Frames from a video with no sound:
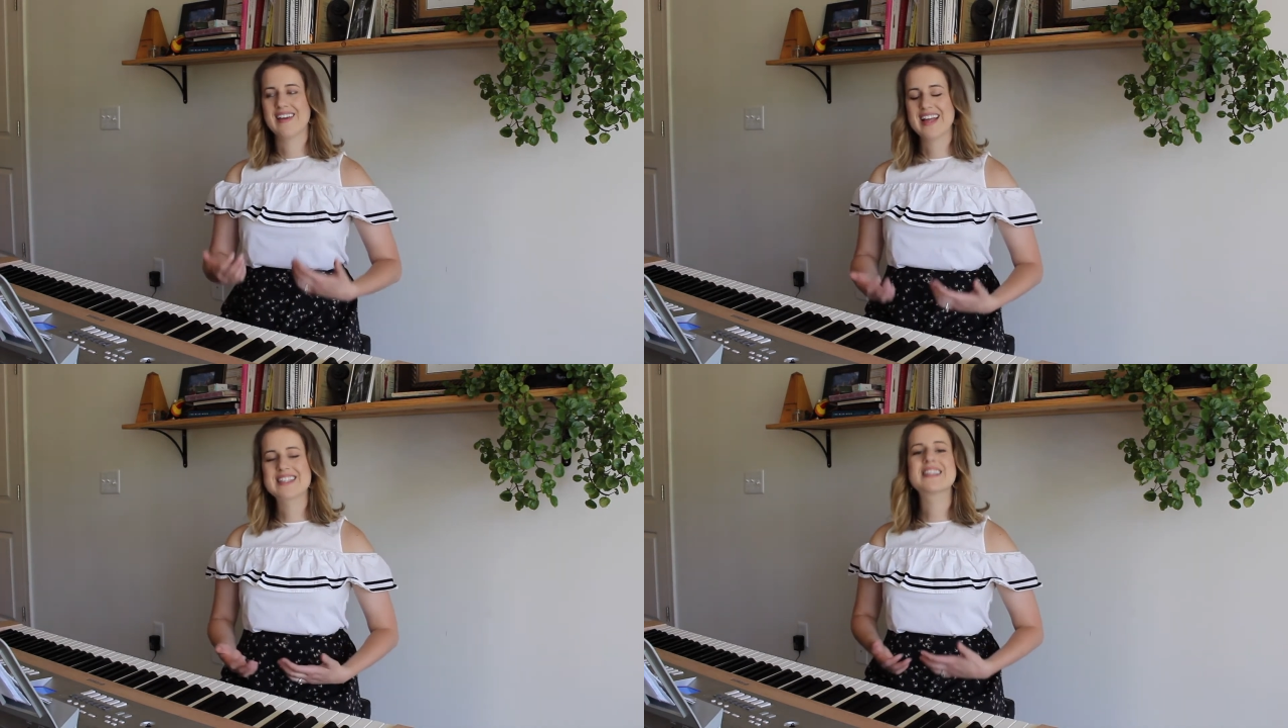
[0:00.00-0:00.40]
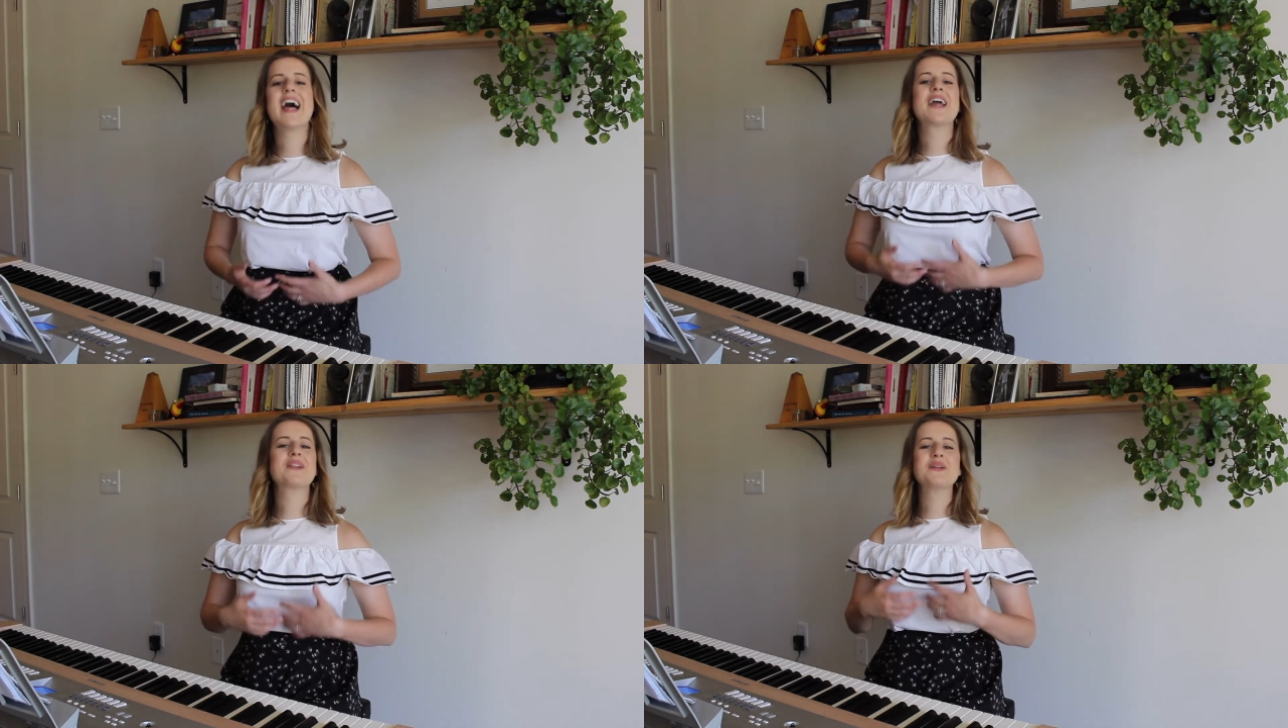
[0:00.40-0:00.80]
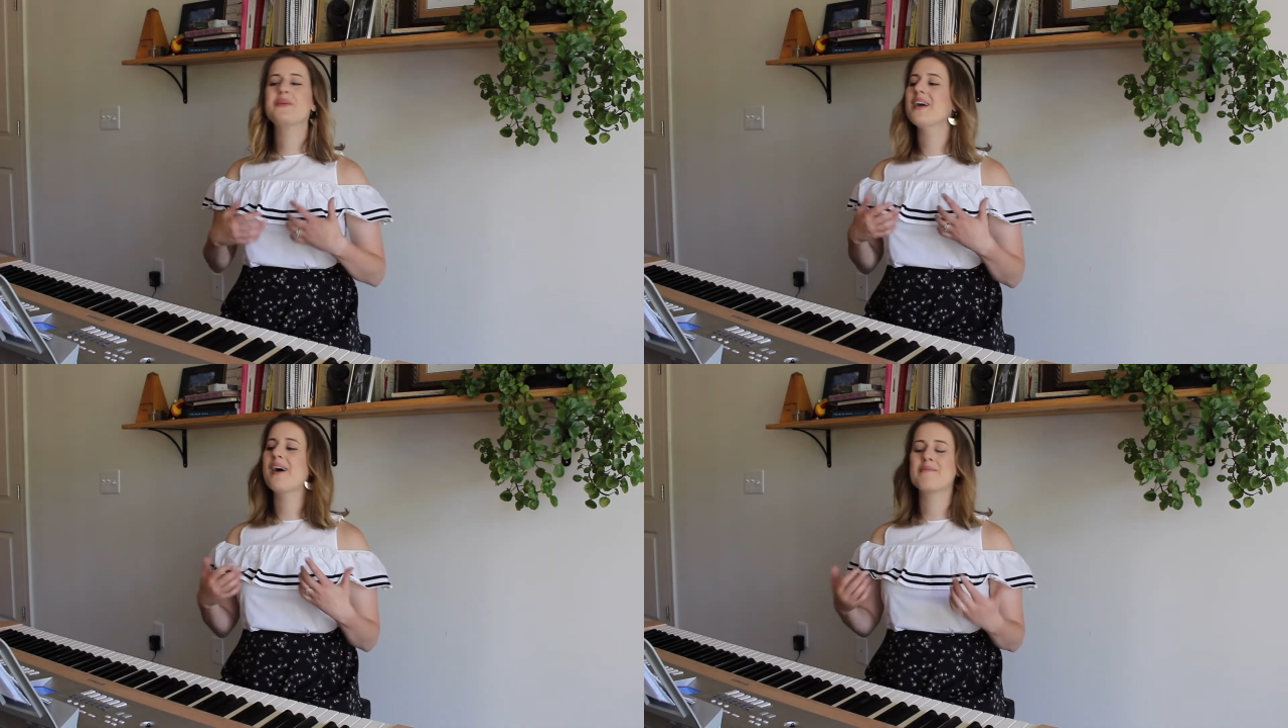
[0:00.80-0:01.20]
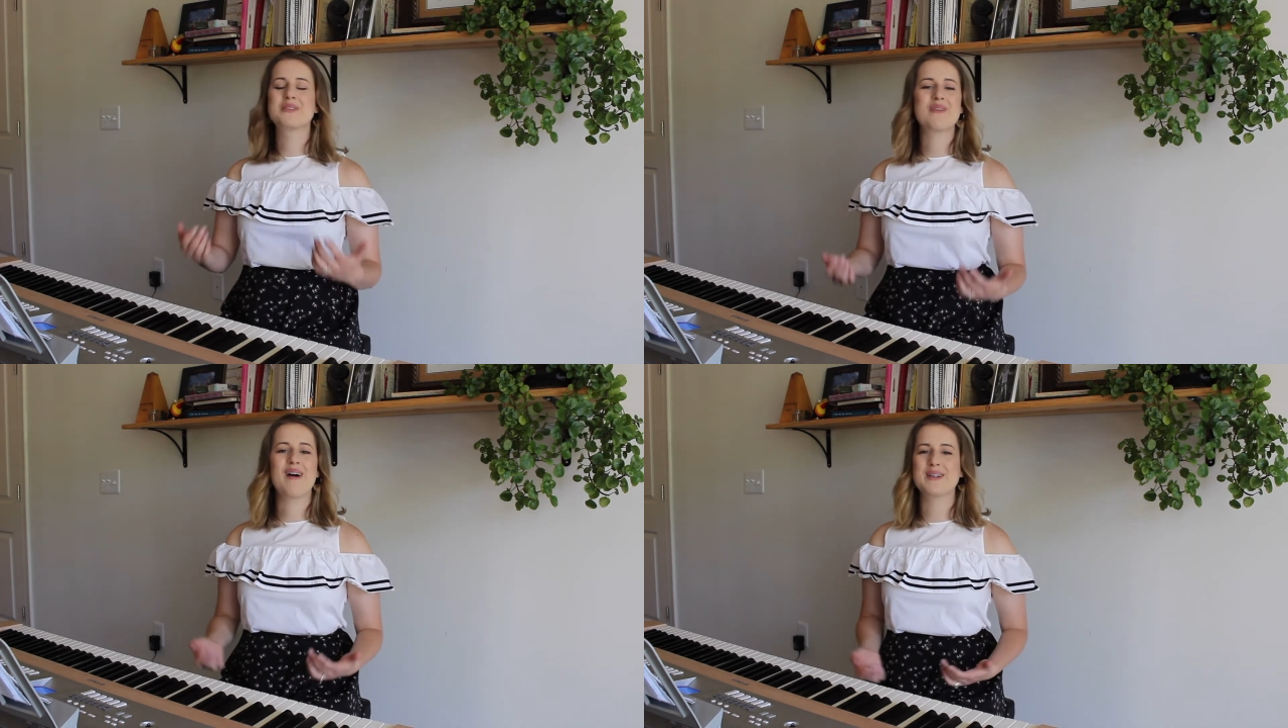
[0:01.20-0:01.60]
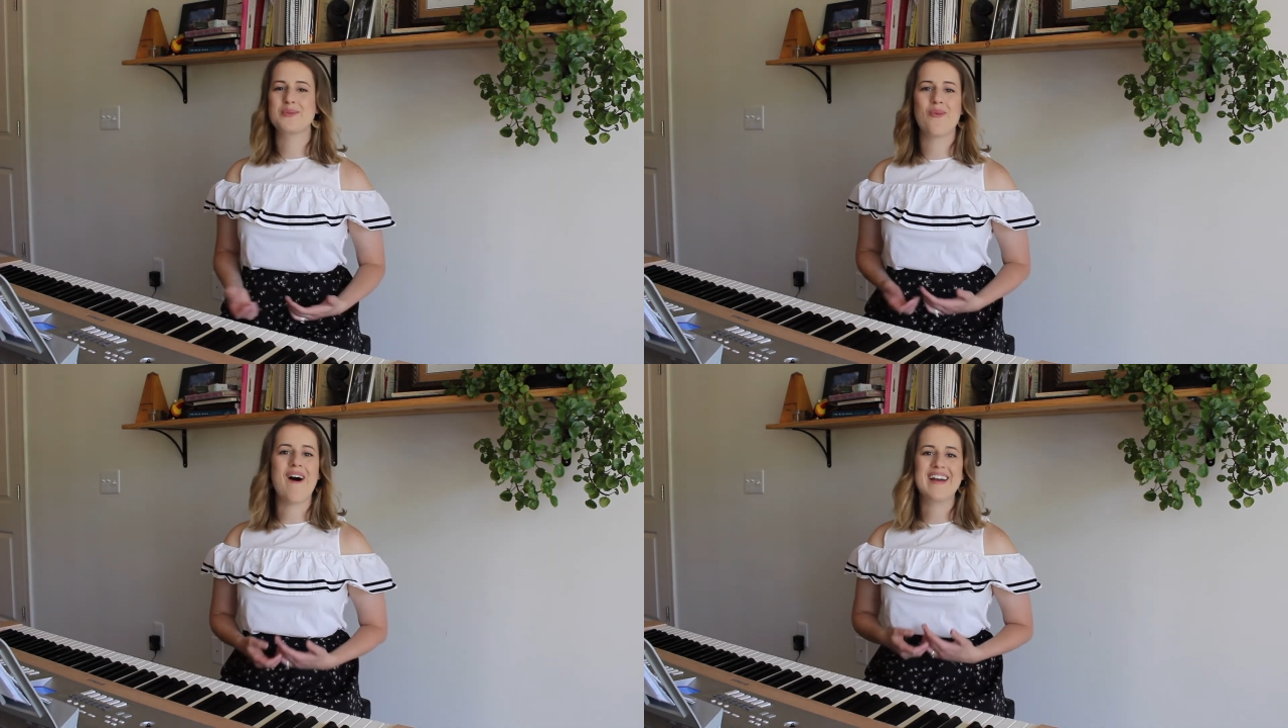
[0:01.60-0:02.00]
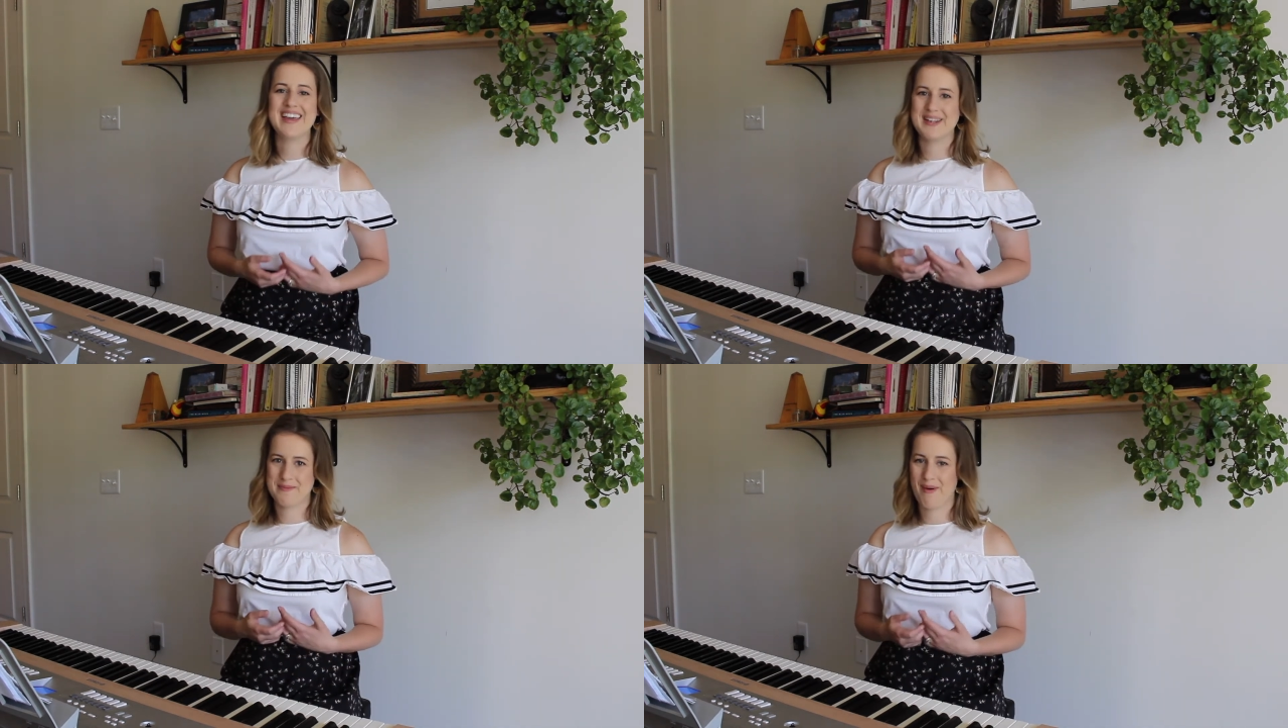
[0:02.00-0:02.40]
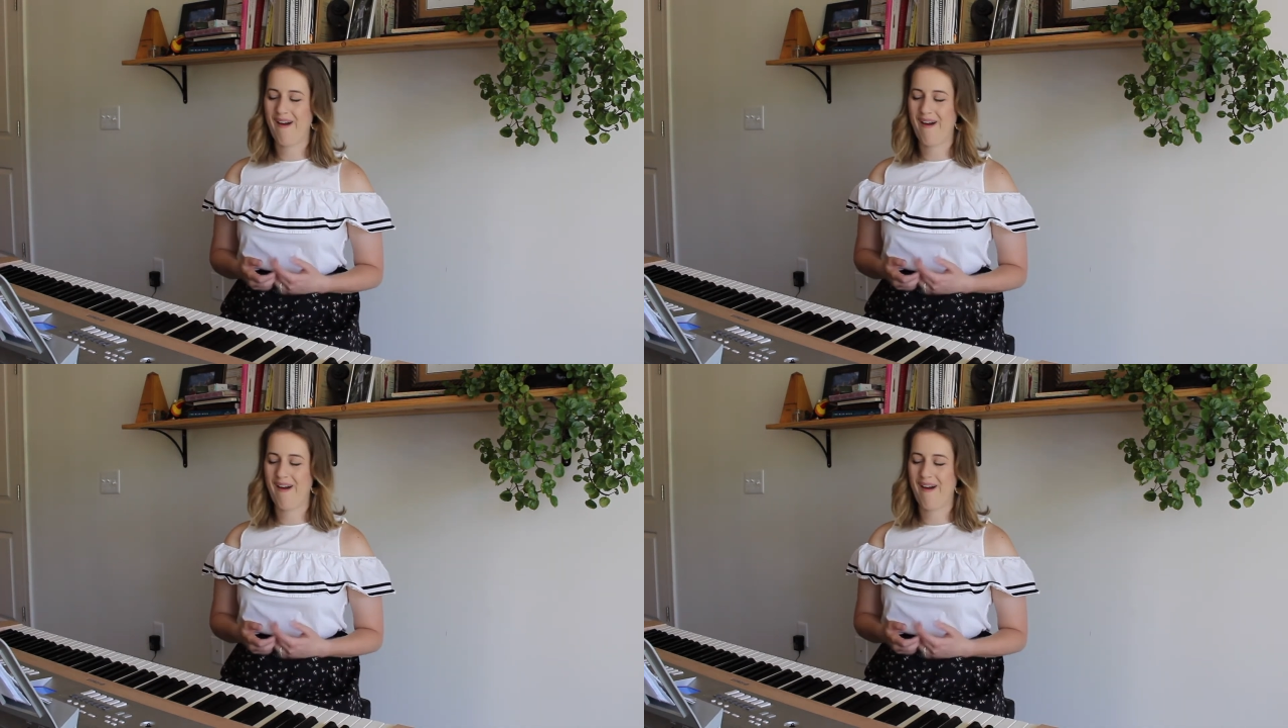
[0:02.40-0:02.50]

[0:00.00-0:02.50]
it's like Louis Armstrong is walking in a